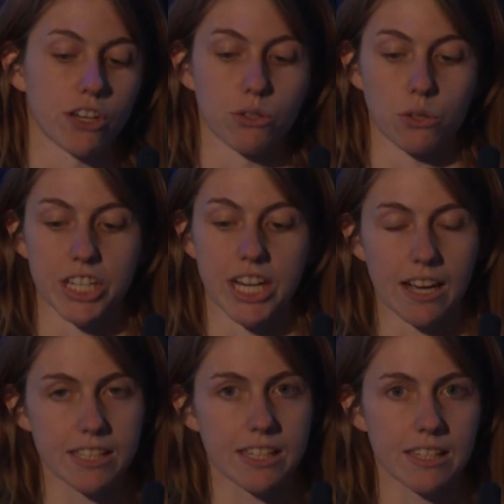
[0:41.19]
Georgie
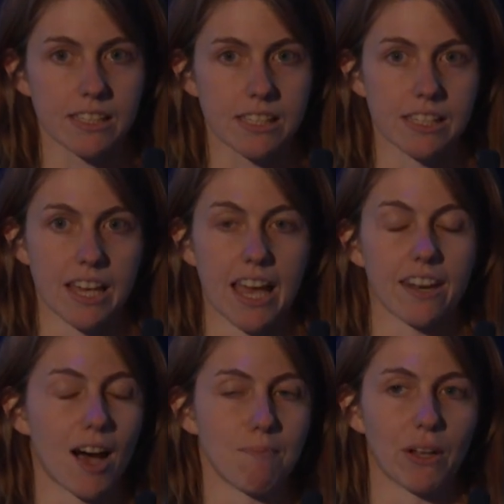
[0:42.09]
Custance, and
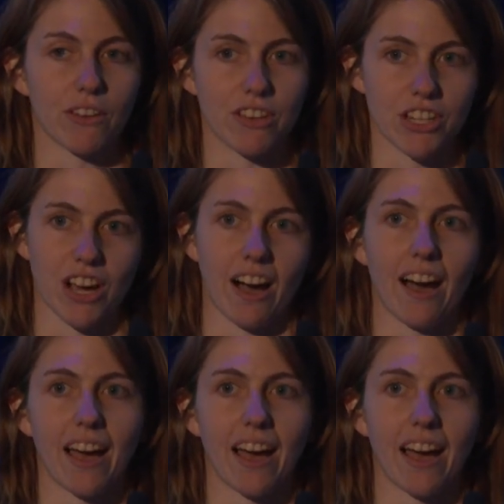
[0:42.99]
I'm Molly Fisher,